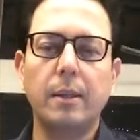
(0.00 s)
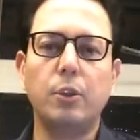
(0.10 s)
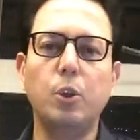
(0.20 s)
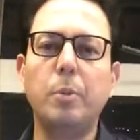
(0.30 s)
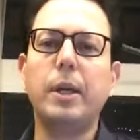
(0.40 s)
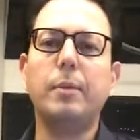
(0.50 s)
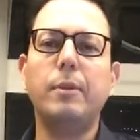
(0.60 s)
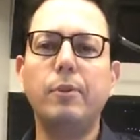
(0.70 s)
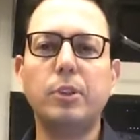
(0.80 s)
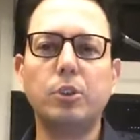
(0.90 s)
You become
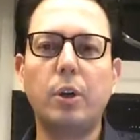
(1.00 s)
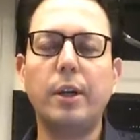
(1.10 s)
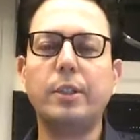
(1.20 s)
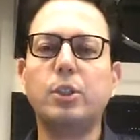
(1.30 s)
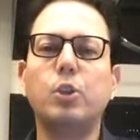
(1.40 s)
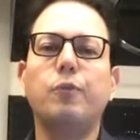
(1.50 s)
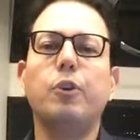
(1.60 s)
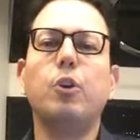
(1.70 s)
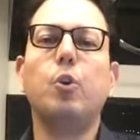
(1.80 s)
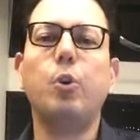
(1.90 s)
even stronger. It's good for
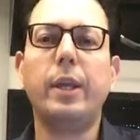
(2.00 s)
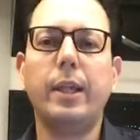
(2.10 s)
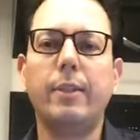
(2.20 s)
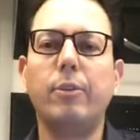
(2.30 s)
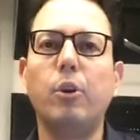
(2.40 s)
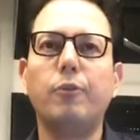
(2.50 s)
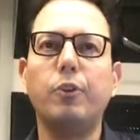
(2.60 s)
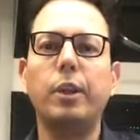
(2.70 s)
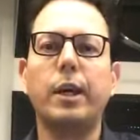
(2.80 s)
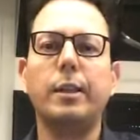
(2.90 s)
your own health, not for
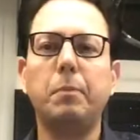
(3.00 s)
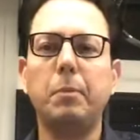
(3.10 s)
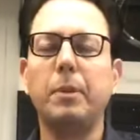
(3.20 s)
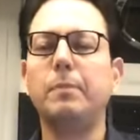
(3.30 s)
the other people.